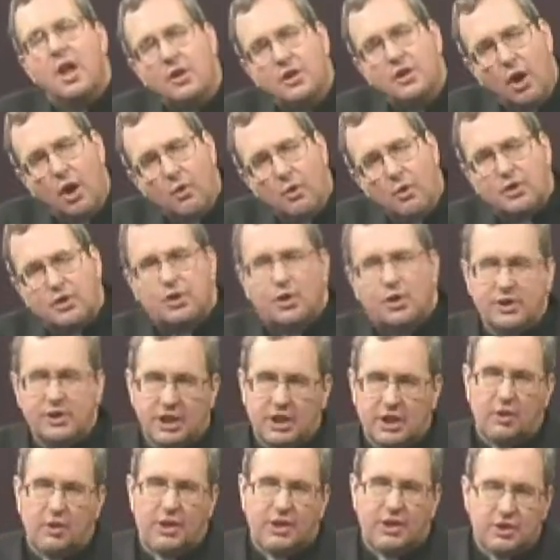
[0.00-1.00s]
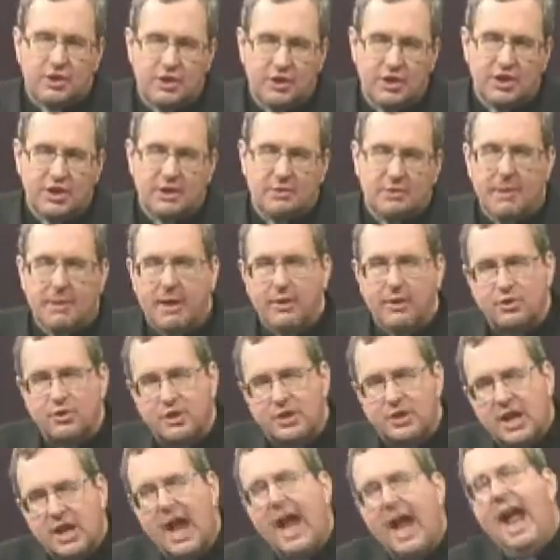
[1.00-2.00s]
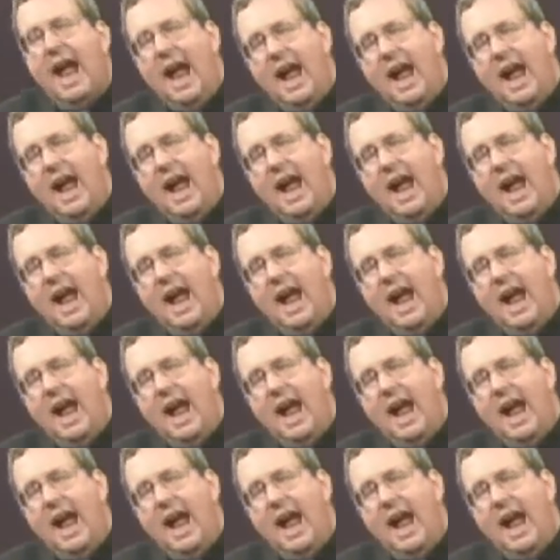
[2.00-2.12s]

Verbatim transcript: no intrinsic or extrinsic boundaries,